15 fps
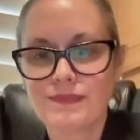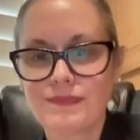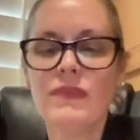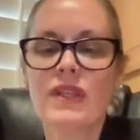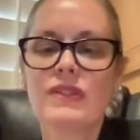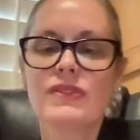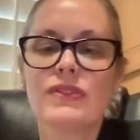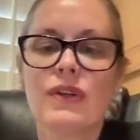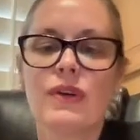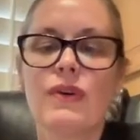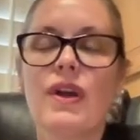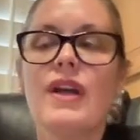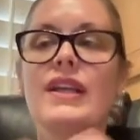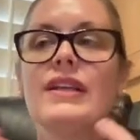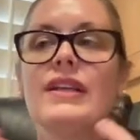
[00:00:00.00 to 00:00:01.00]
So
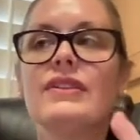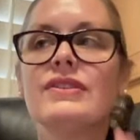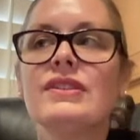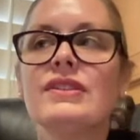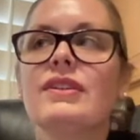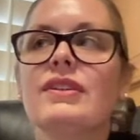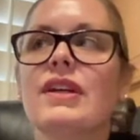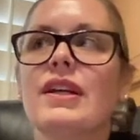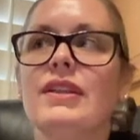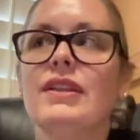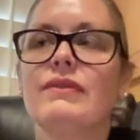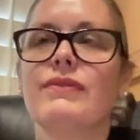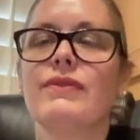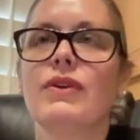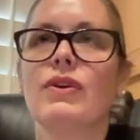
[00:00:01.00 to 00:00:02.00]
here's another kind
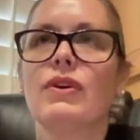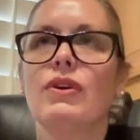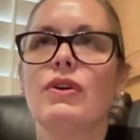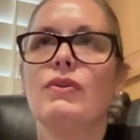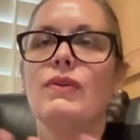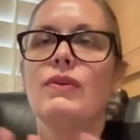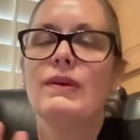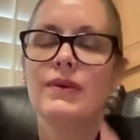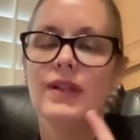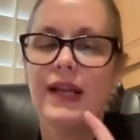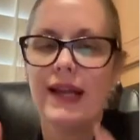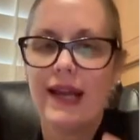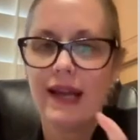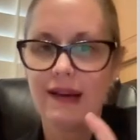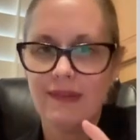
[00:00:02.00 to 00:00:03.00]
of quibble I
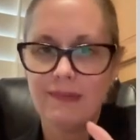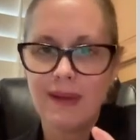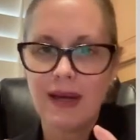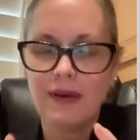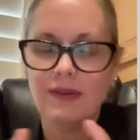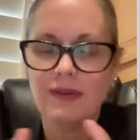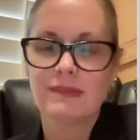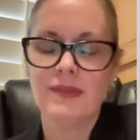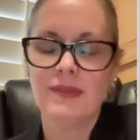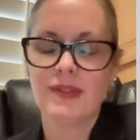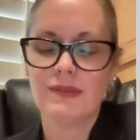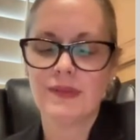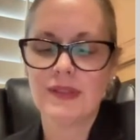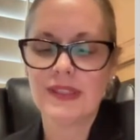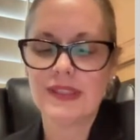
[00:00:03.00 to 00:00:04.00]
have about some of the
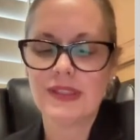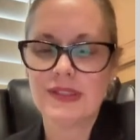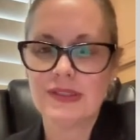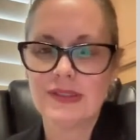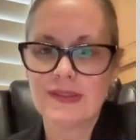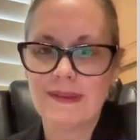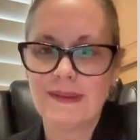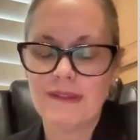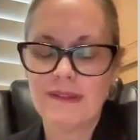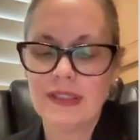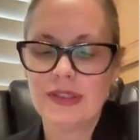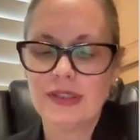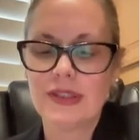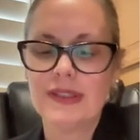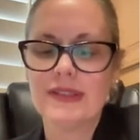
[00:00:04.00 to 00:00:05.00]
relational
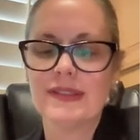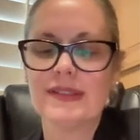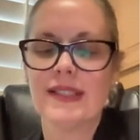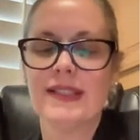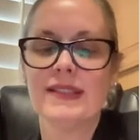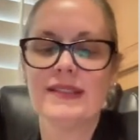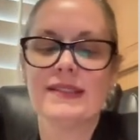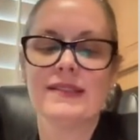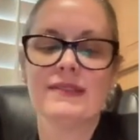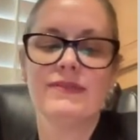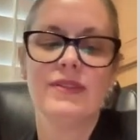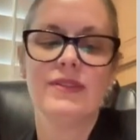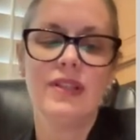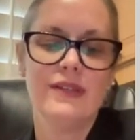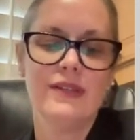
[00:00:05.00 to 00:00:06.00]
definitions. And this is a
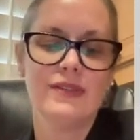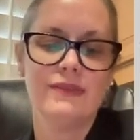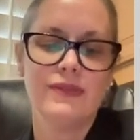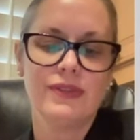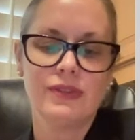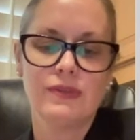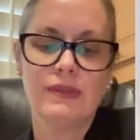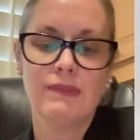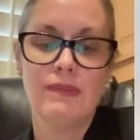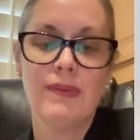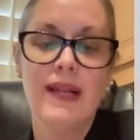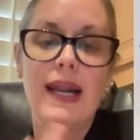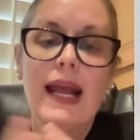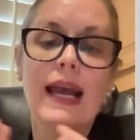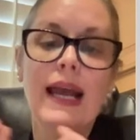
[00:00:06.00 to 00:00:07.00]
philosopher's quibble, but
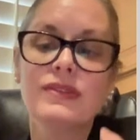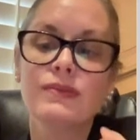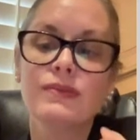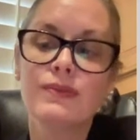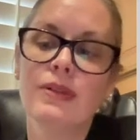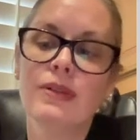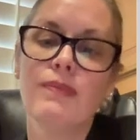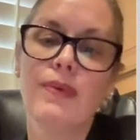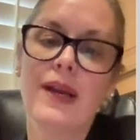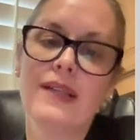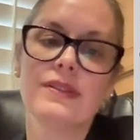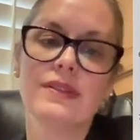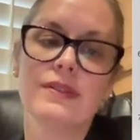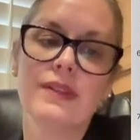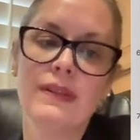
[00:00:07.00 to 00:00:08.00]
it has real
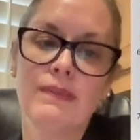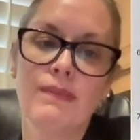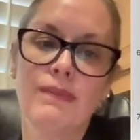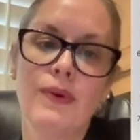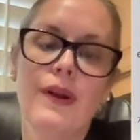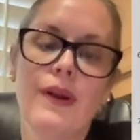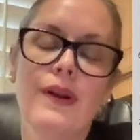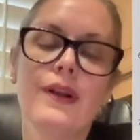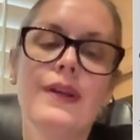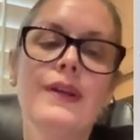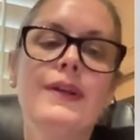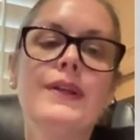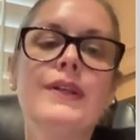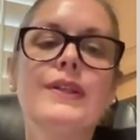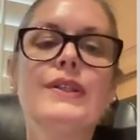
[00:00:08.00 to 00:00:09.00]
practical import.
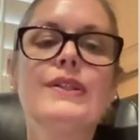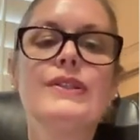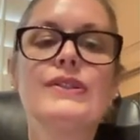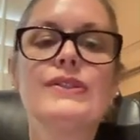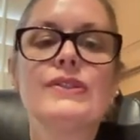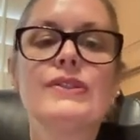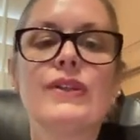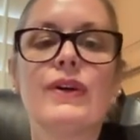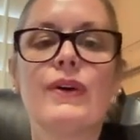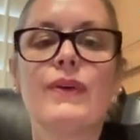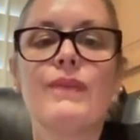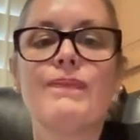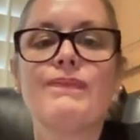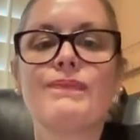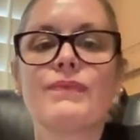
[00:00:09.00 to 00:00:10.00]

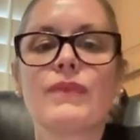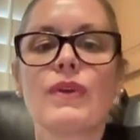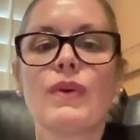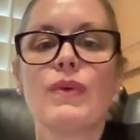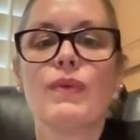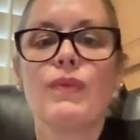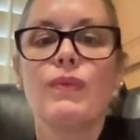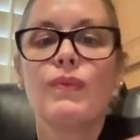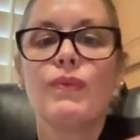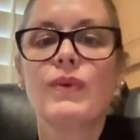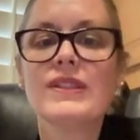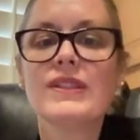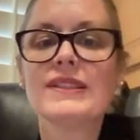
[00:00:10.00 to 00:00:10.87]
So what's a